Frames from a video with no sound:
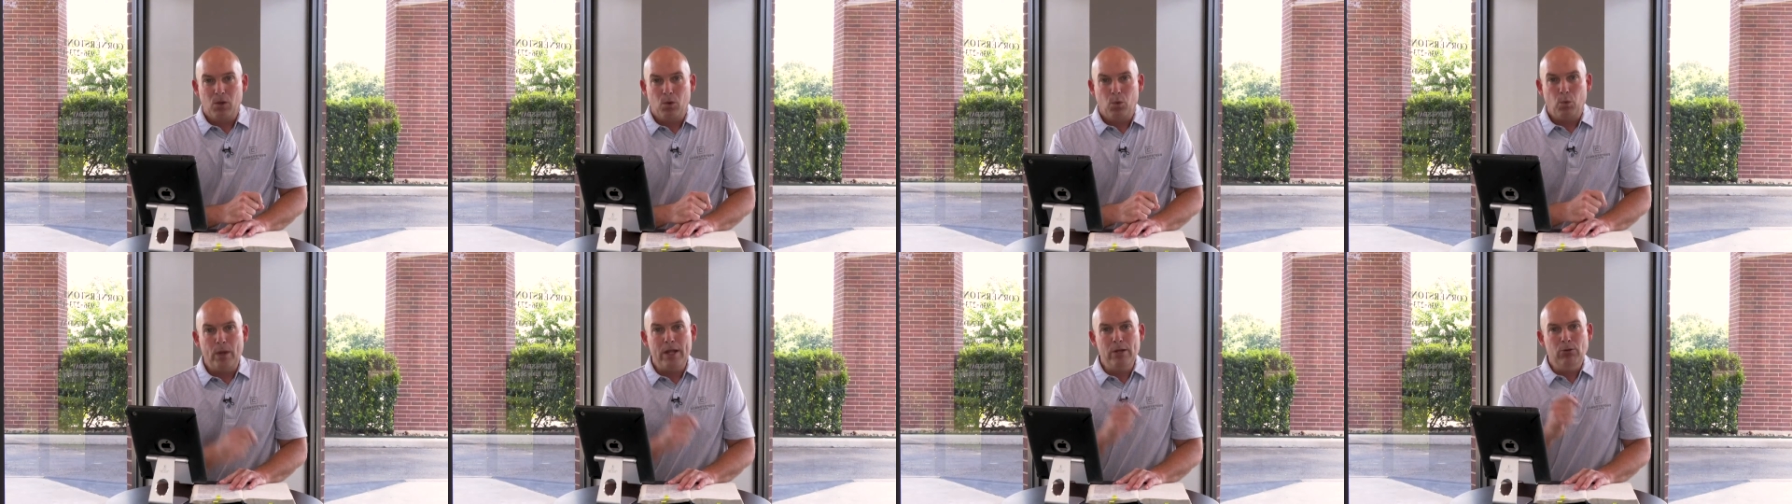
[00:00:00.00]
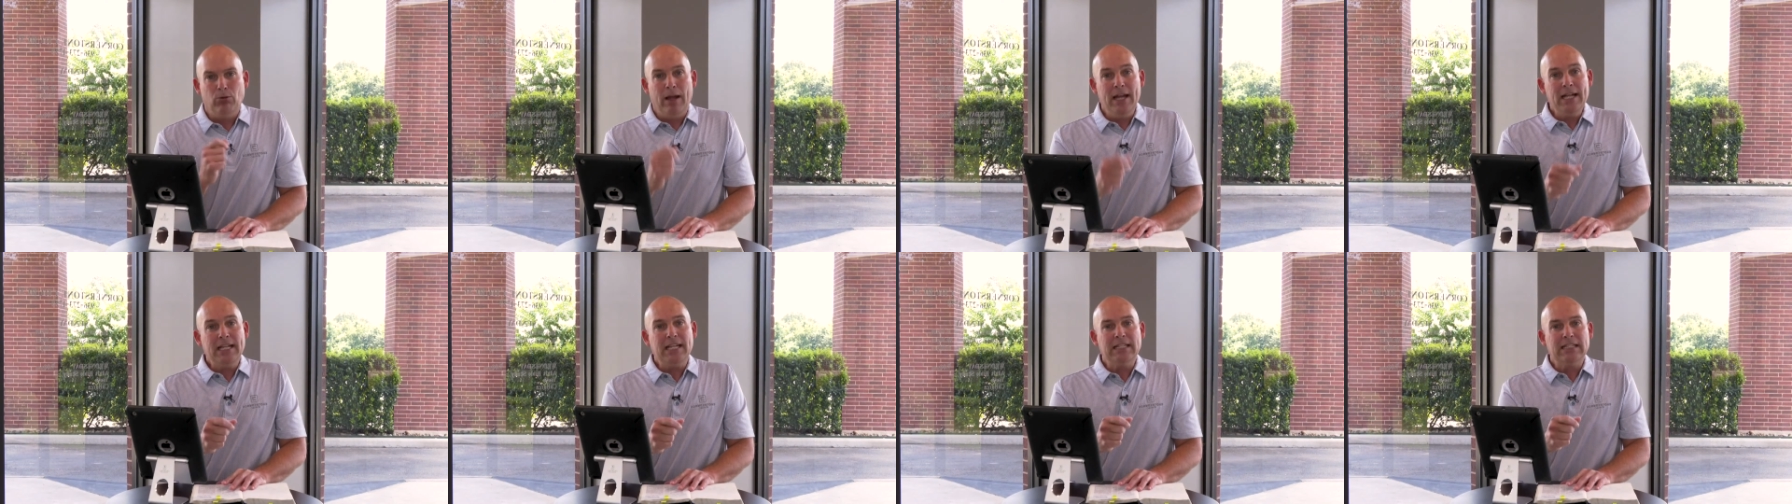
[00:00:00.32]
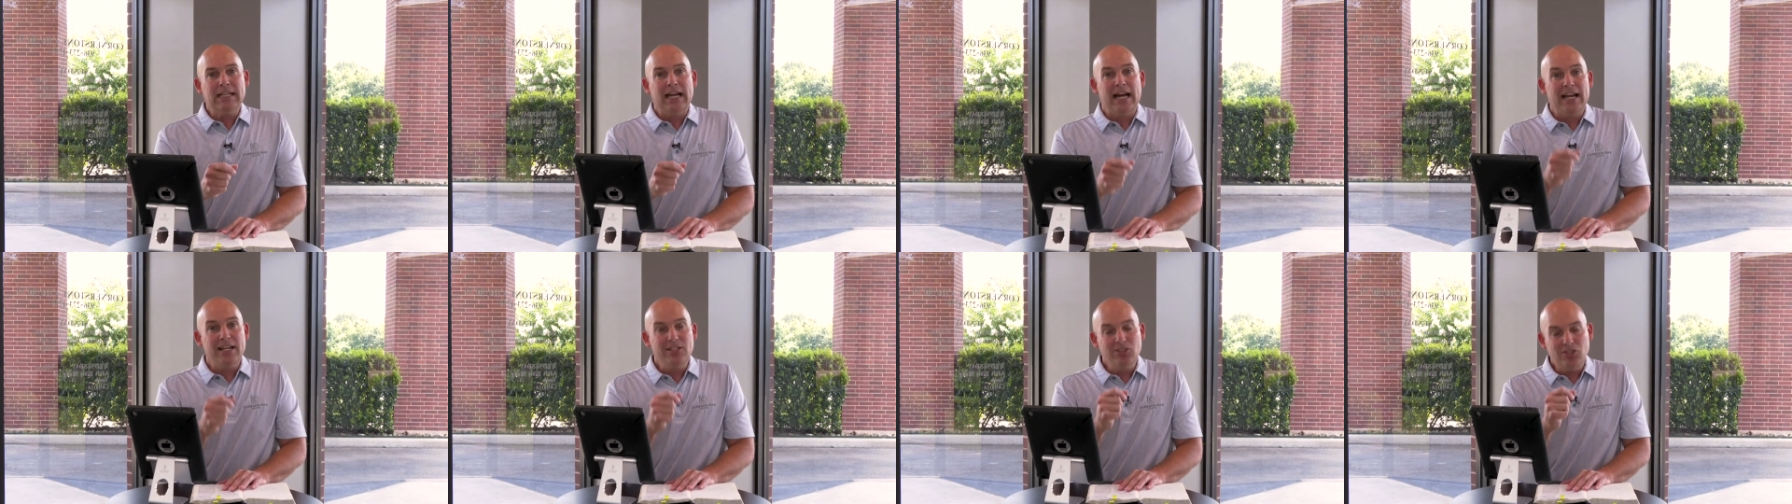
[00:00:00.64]
we
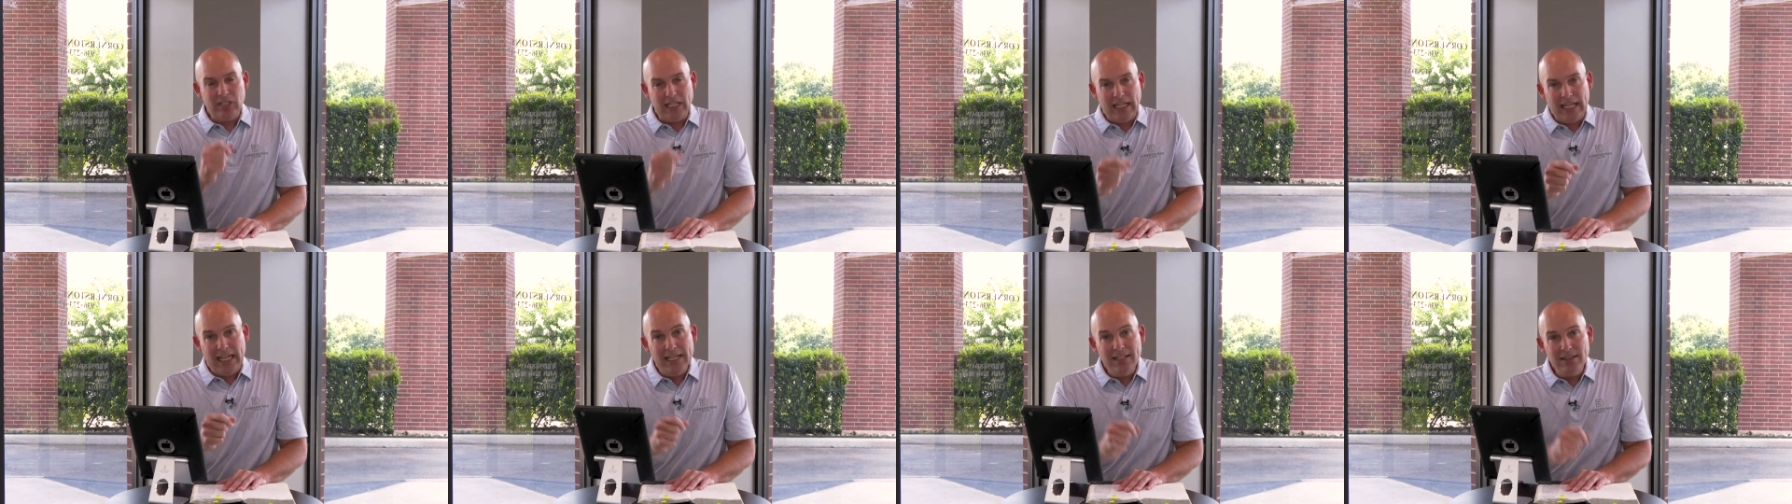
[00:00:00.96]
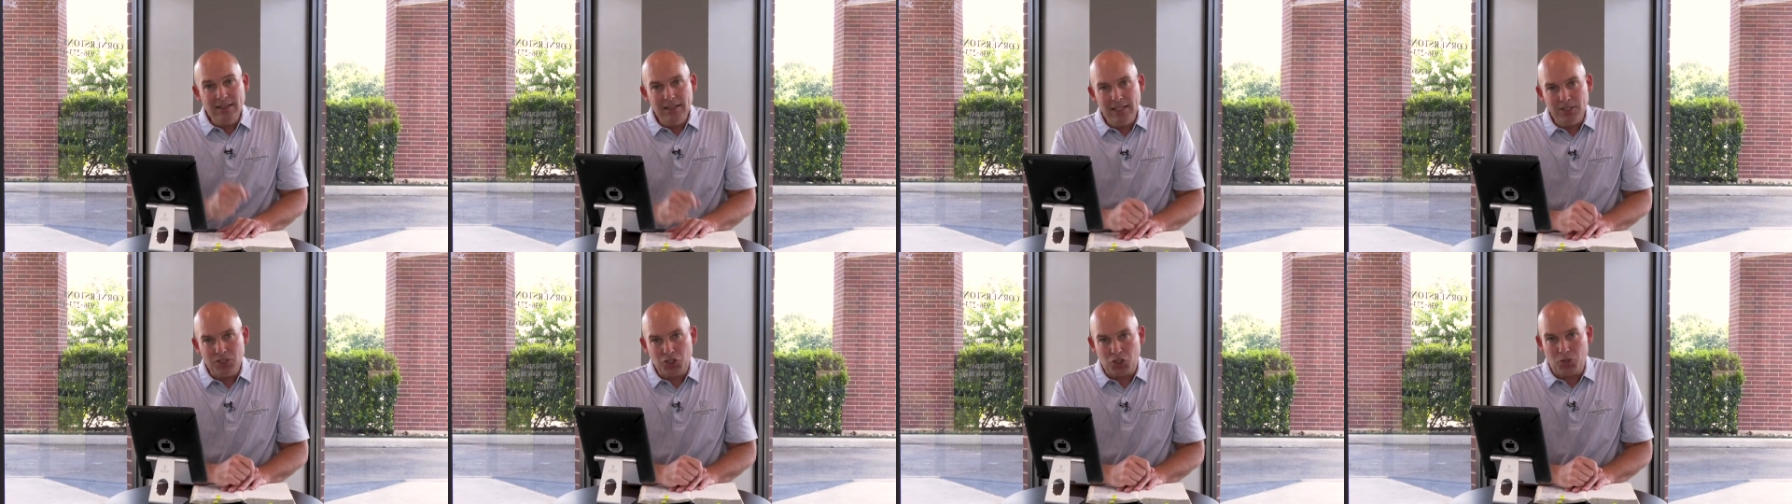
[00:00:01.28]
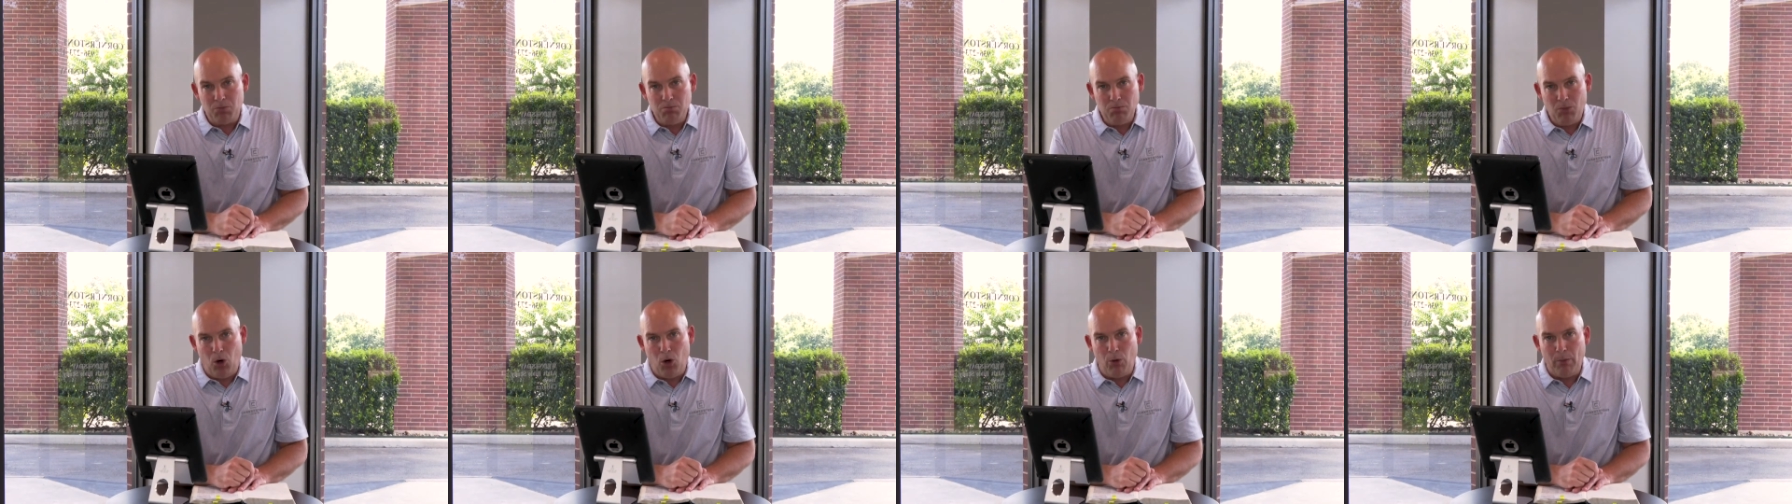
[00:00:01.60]
recognize in
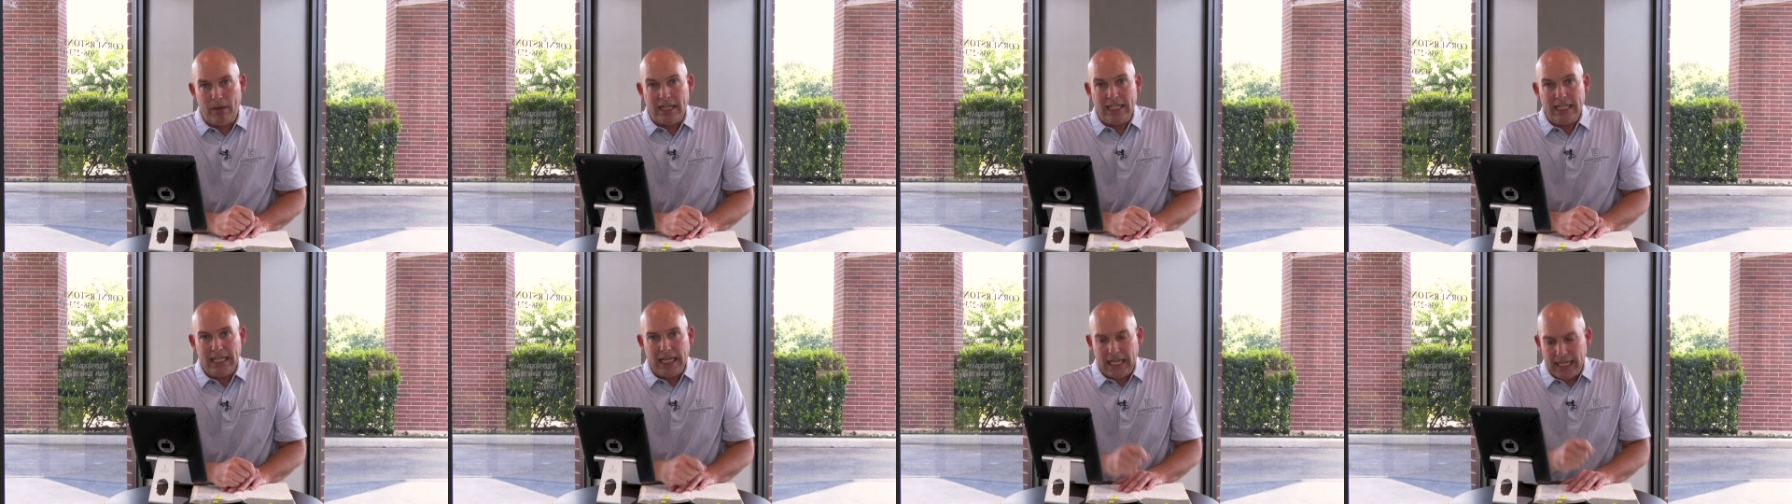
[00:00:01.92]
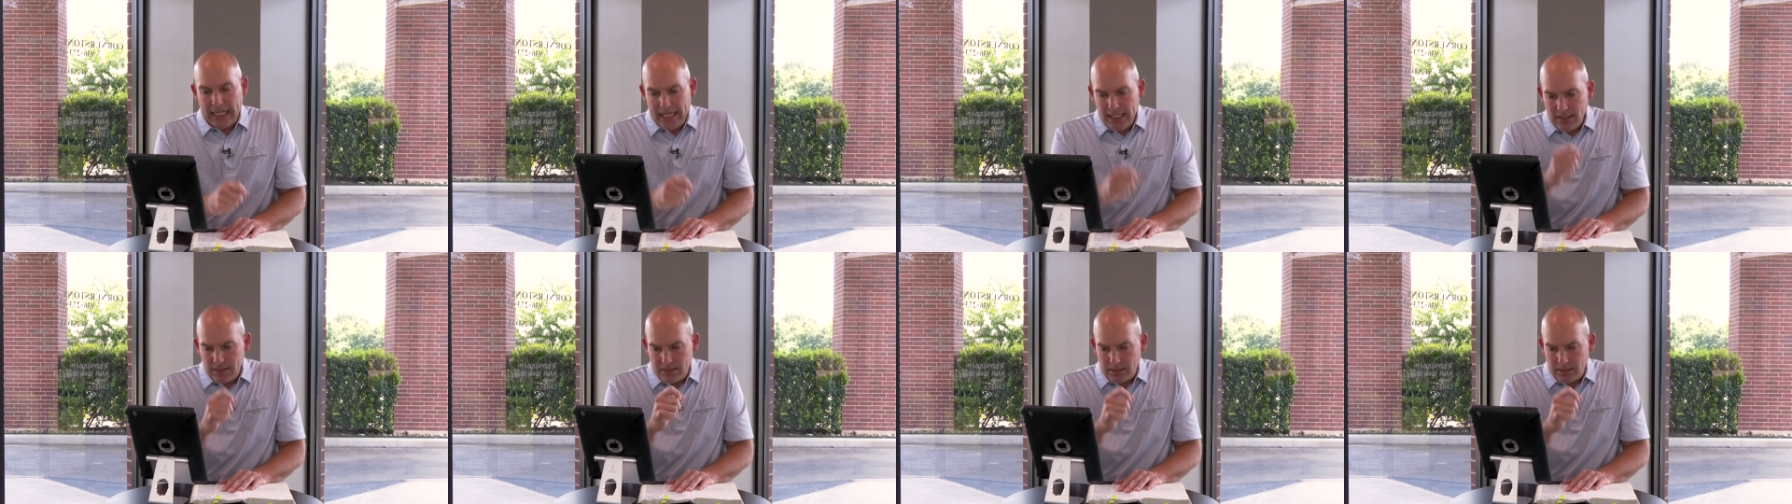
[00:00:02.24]
this moment he